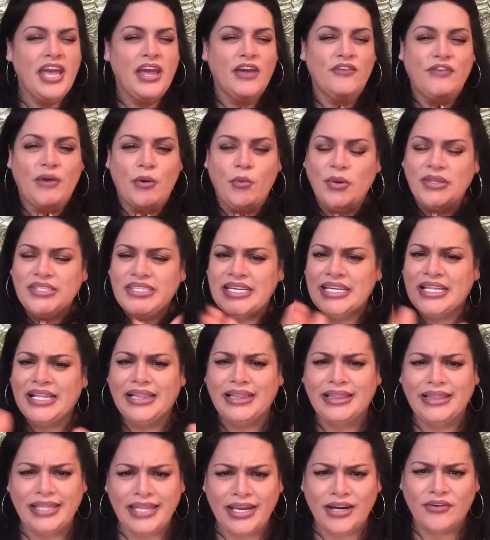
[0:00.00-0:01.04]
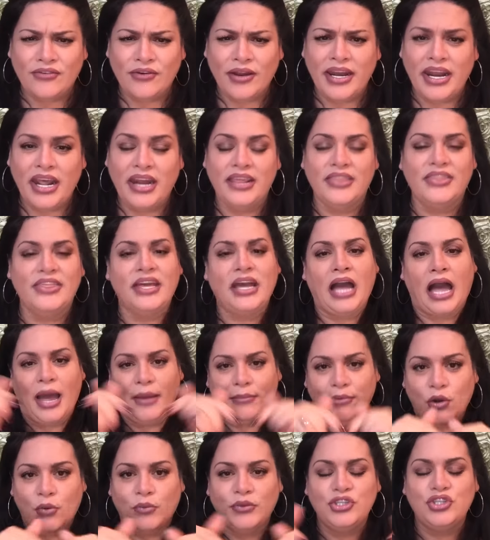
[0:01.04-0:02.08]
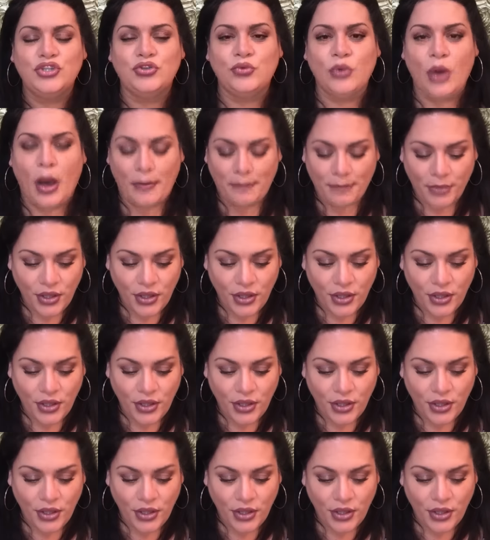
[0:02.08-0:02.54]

If I wasn't clear on anything, I'm going to